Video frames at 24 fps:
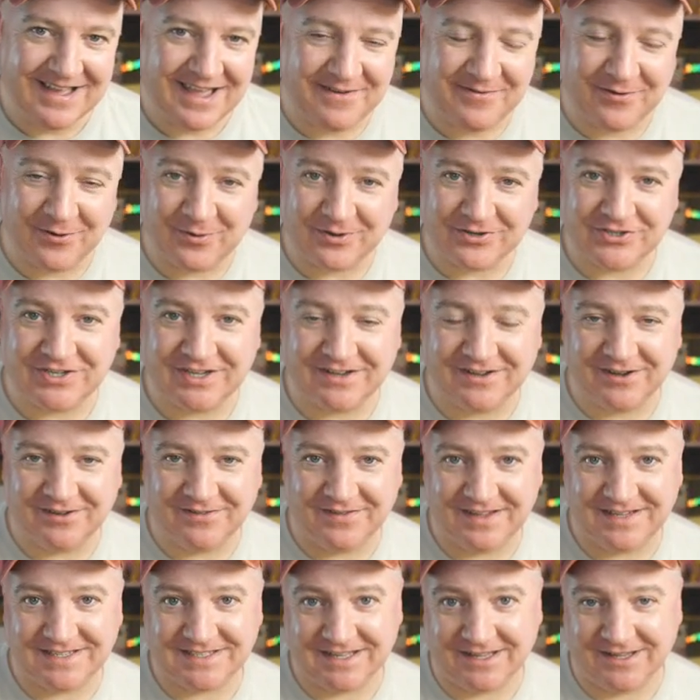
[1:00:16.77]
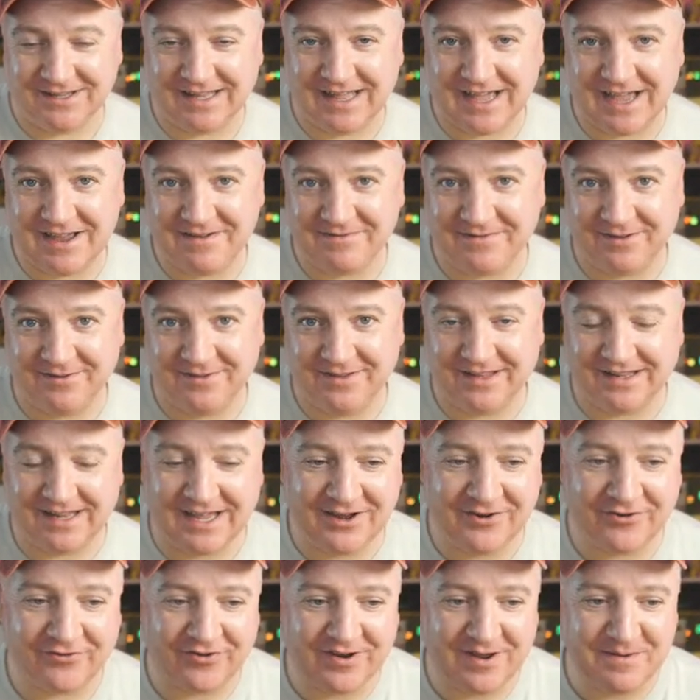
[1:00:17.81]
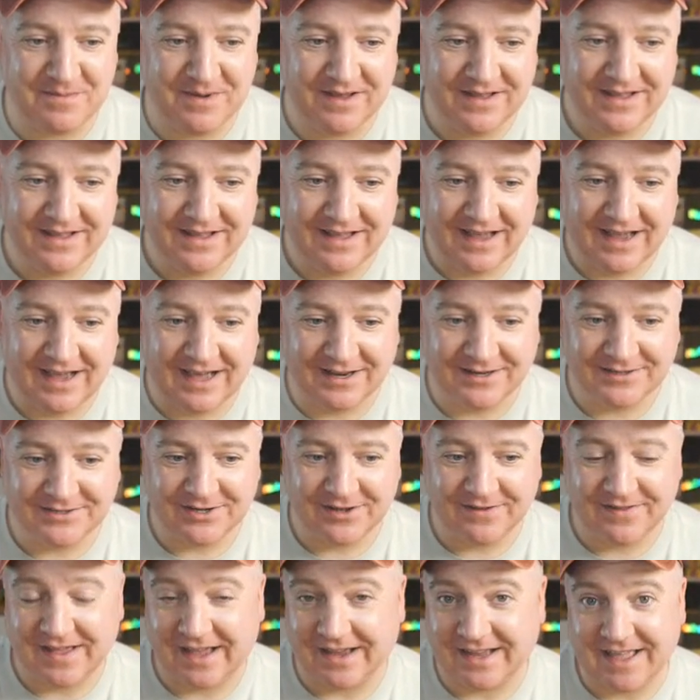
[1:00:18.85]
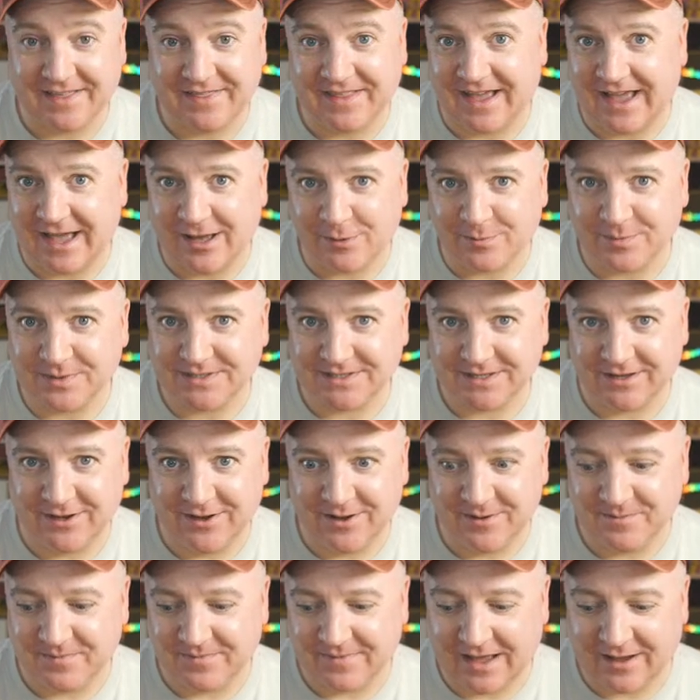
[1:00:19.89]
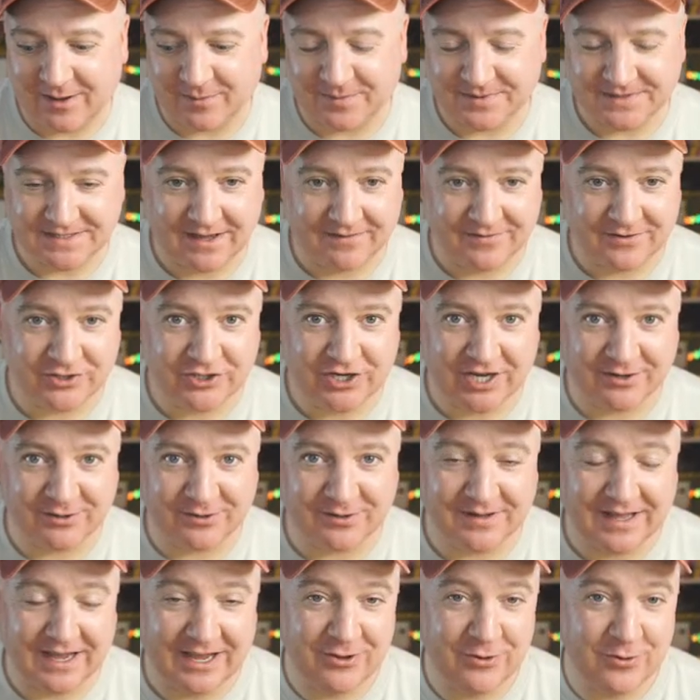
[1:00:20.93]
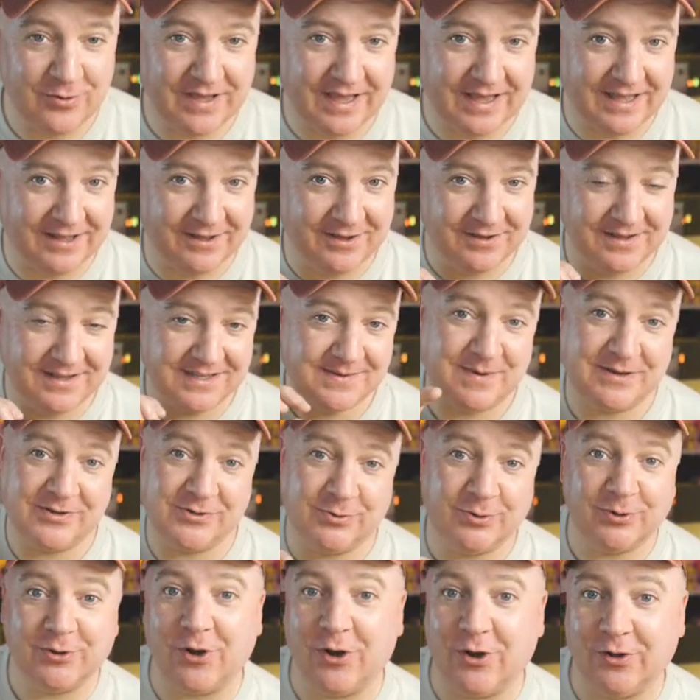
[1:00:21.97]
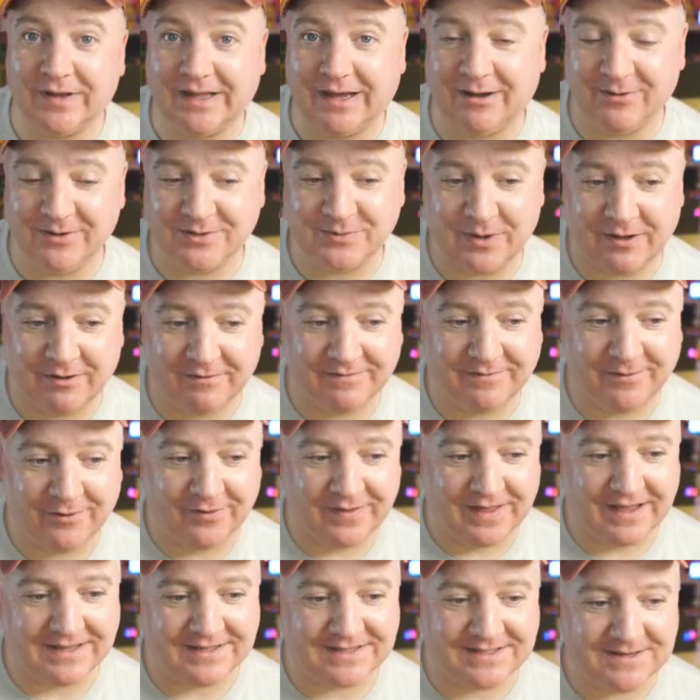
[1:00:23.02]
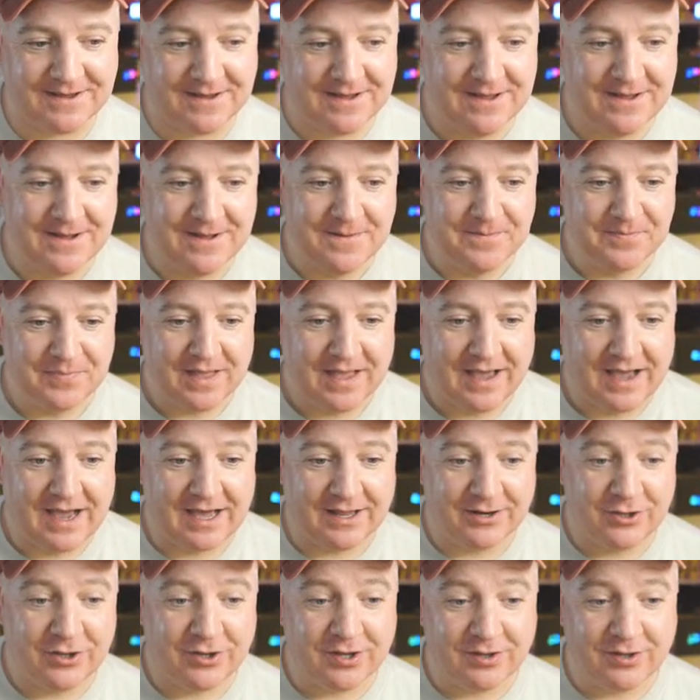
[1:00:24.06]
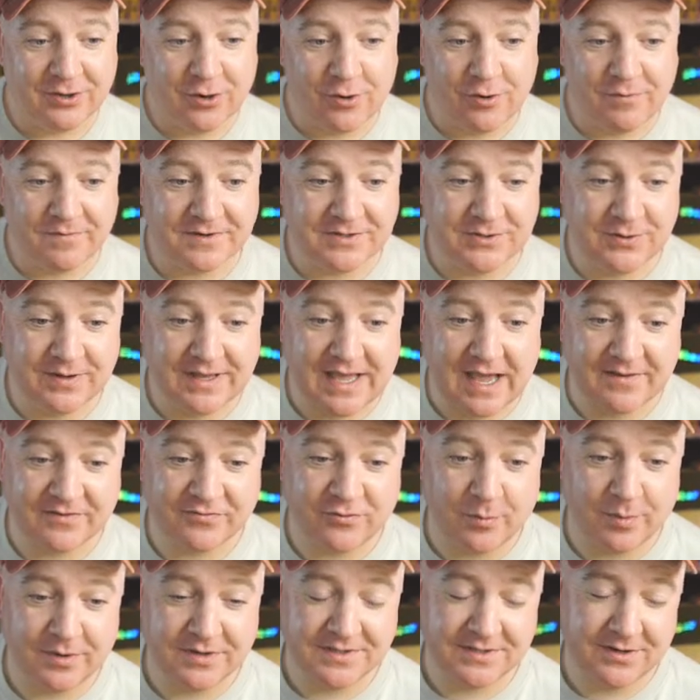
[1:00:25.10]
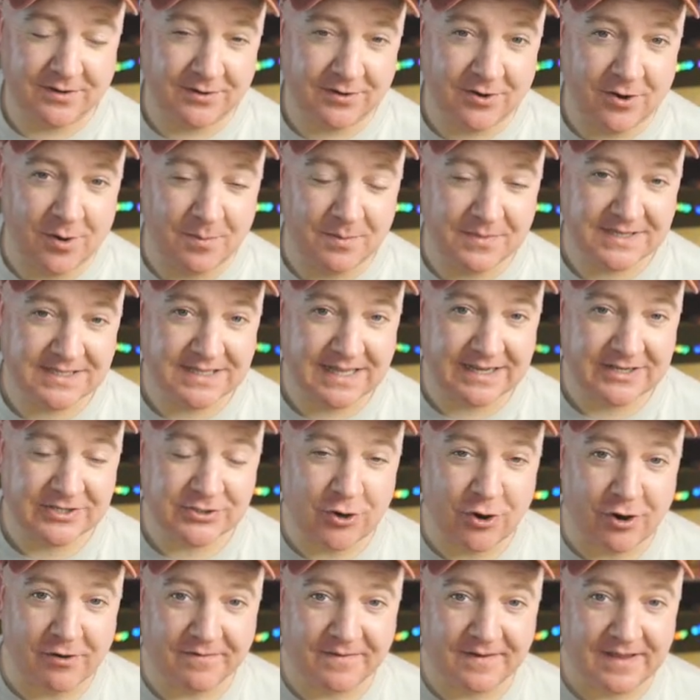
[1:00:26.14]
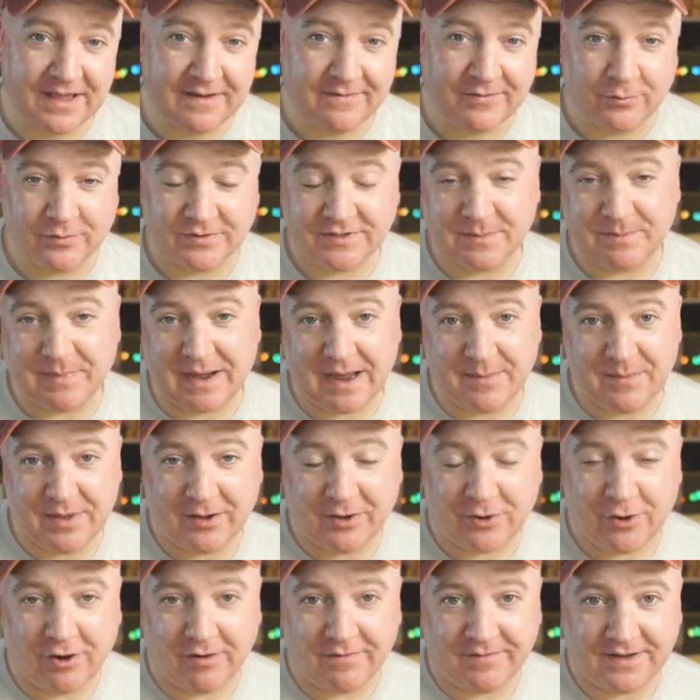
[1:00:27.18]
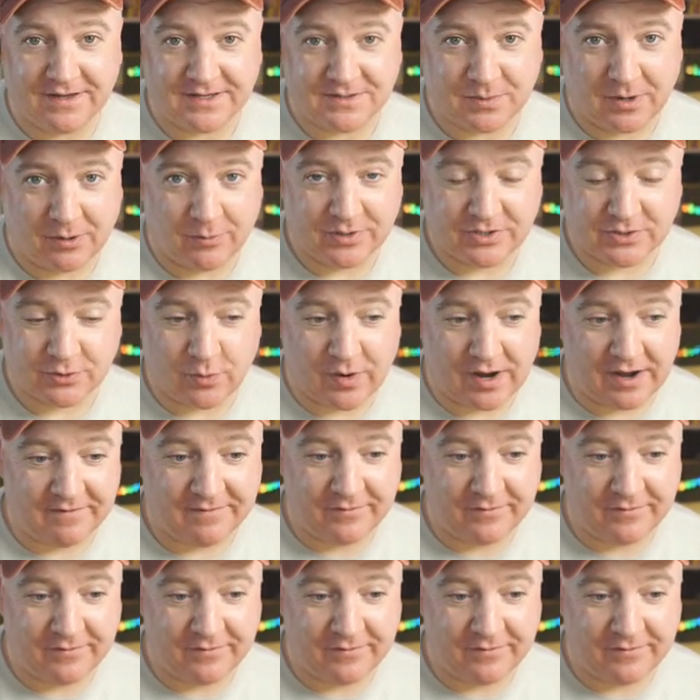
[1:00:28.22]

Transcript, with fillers: if you're watching on this uh, live on the live stream. And uh, again, that helps um, helps out the channel, and you get a special call out as well for that. And you can go over to kevsrobots.com slash coffee if you want to buy me a coffee as well, which quite